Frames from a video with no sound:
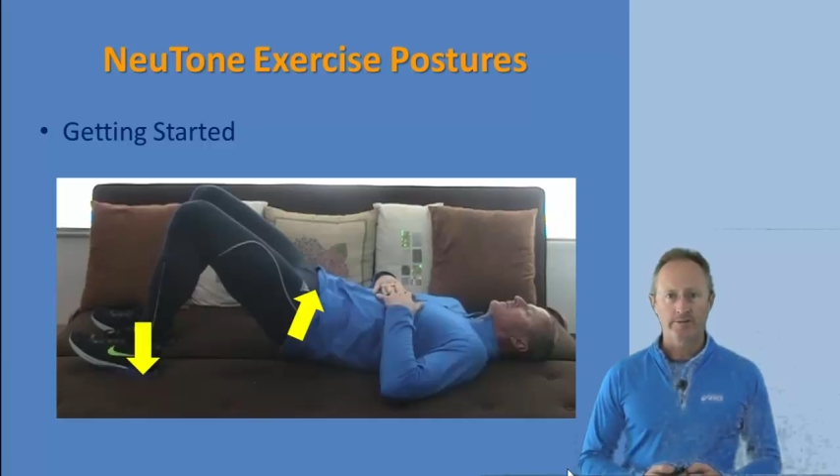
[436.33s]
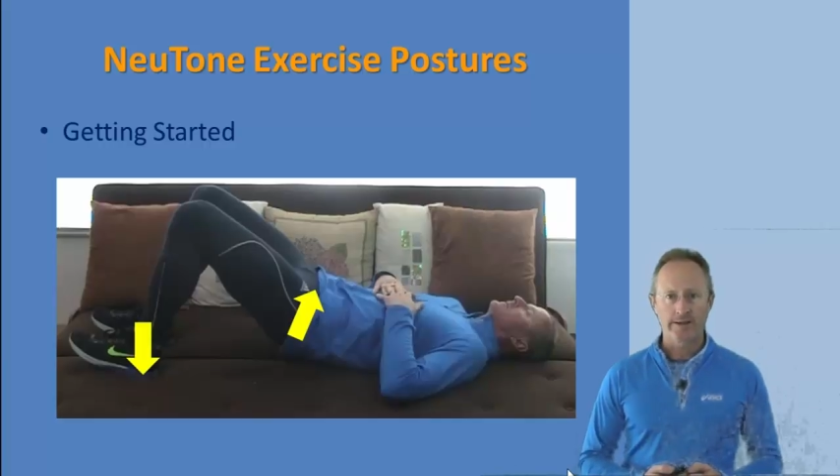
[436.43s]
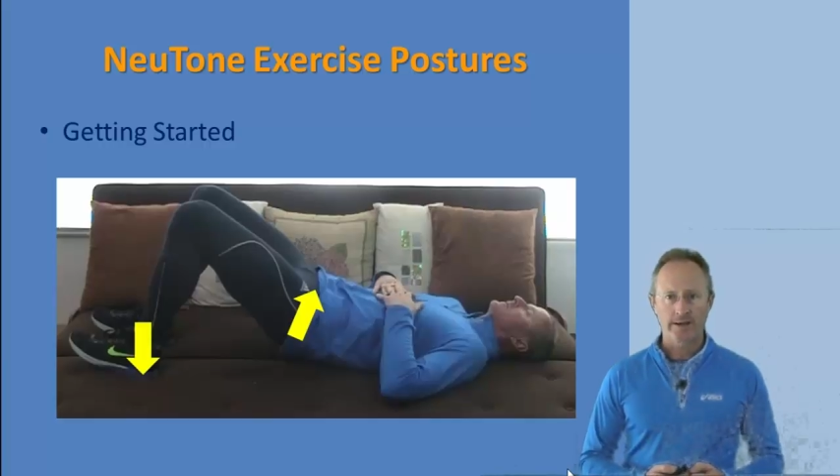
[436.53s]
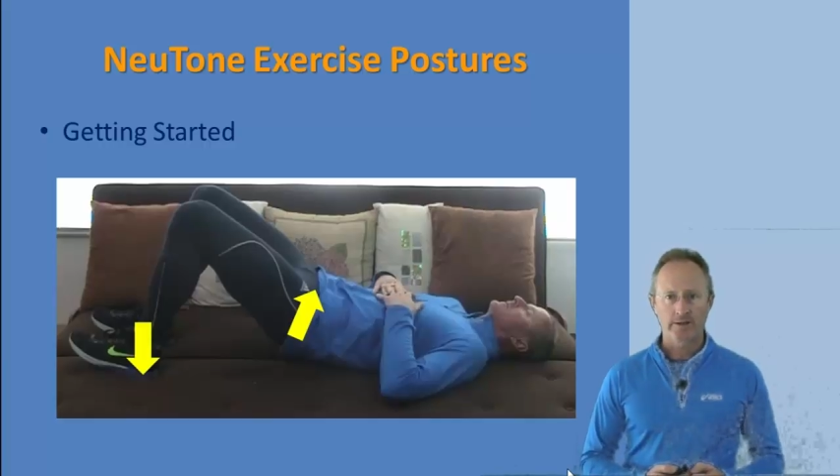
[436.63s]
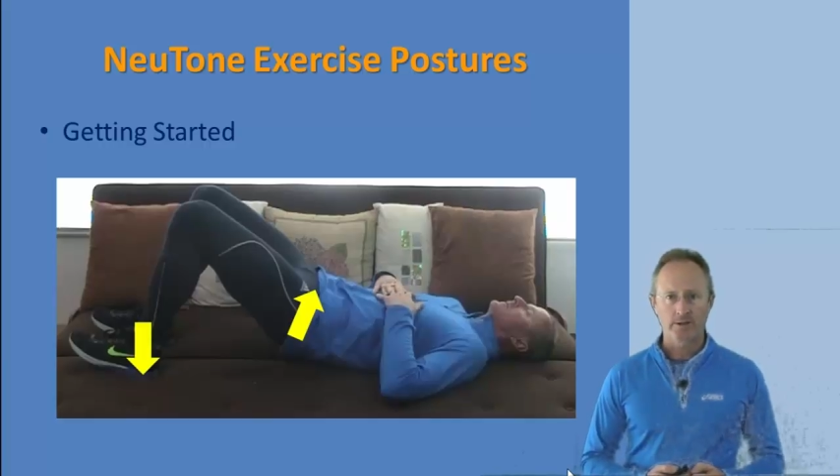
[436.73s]
of
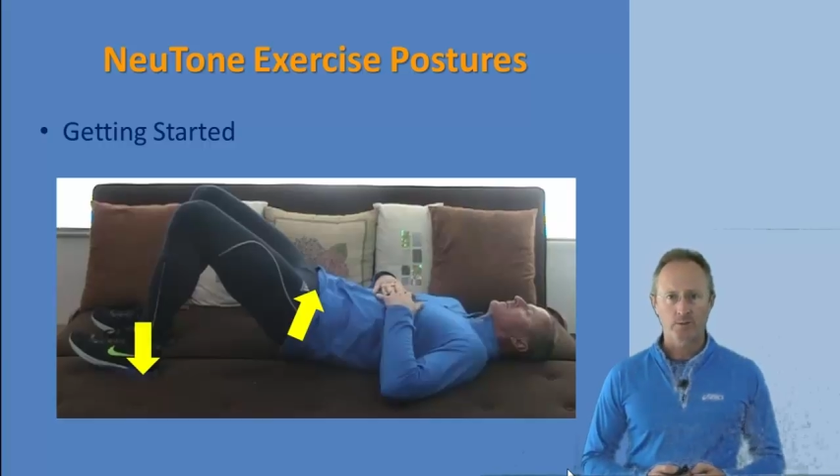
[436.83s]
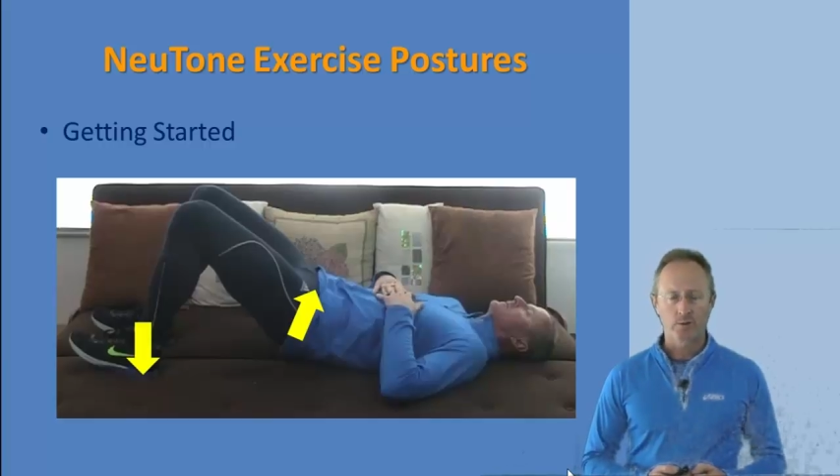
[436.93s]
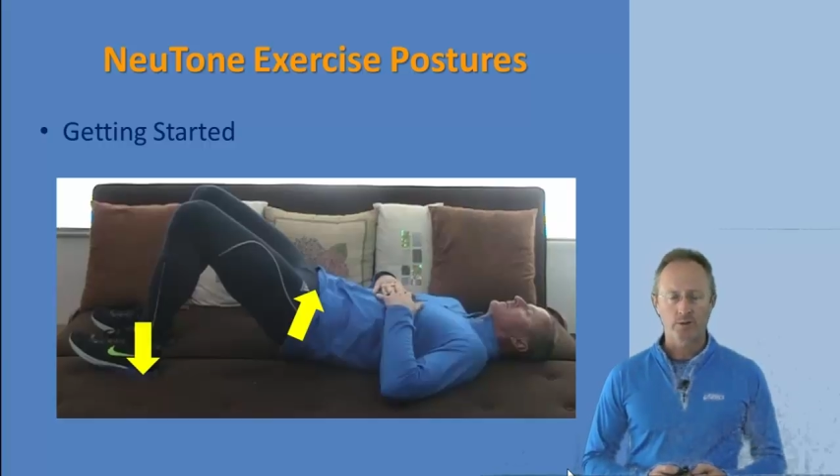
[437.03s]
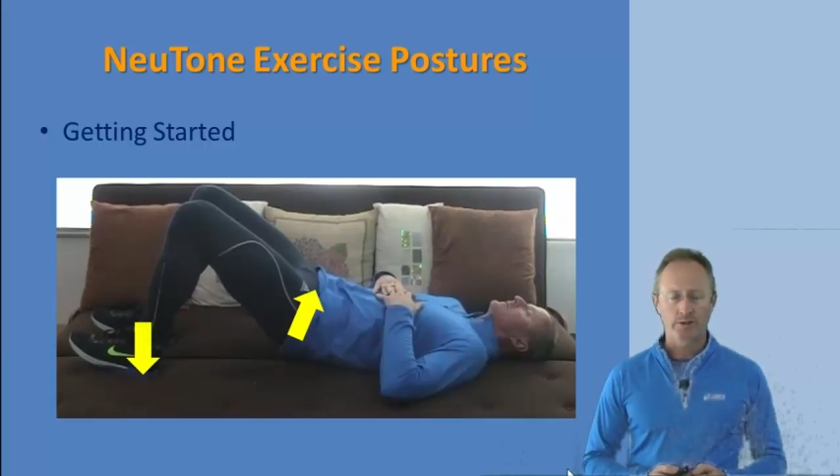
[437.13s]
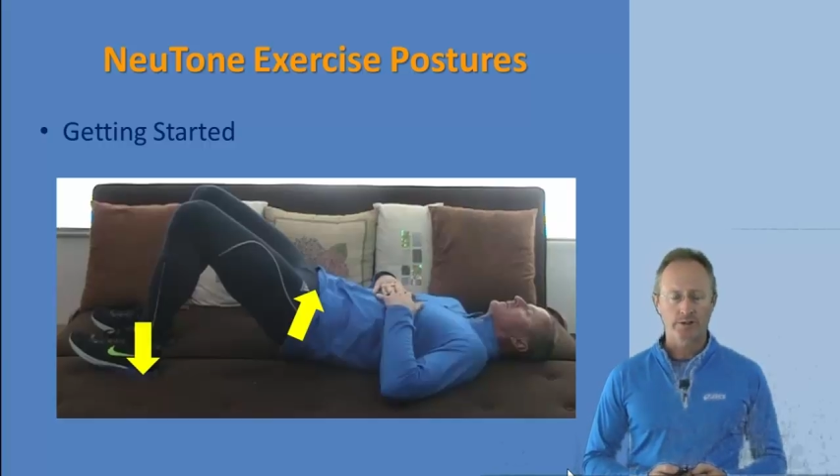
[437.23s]
how this
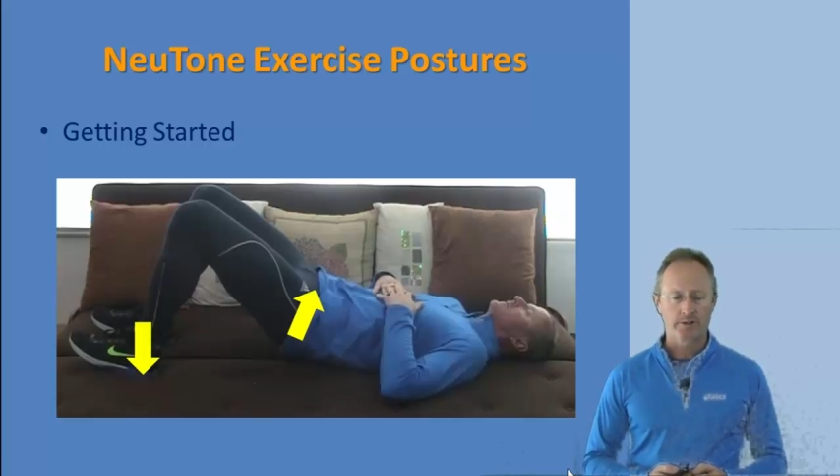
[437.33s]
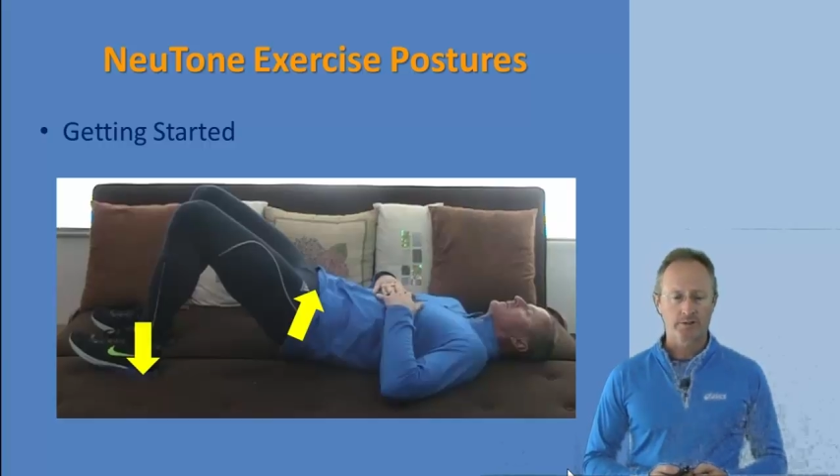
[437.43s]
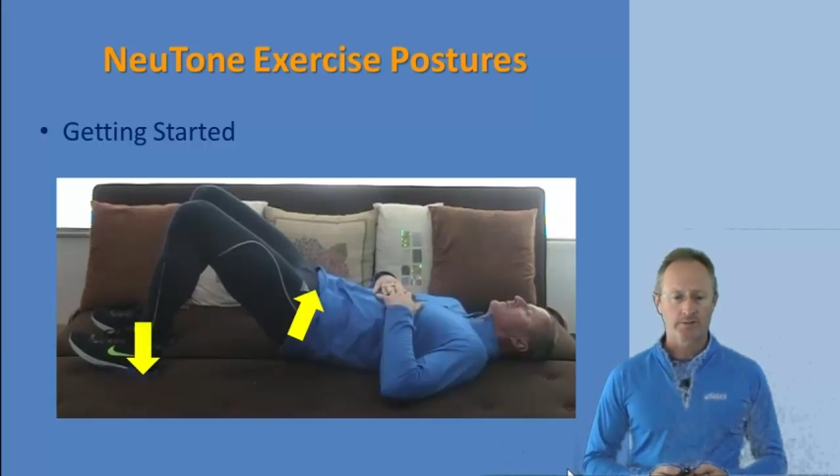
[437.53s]
works.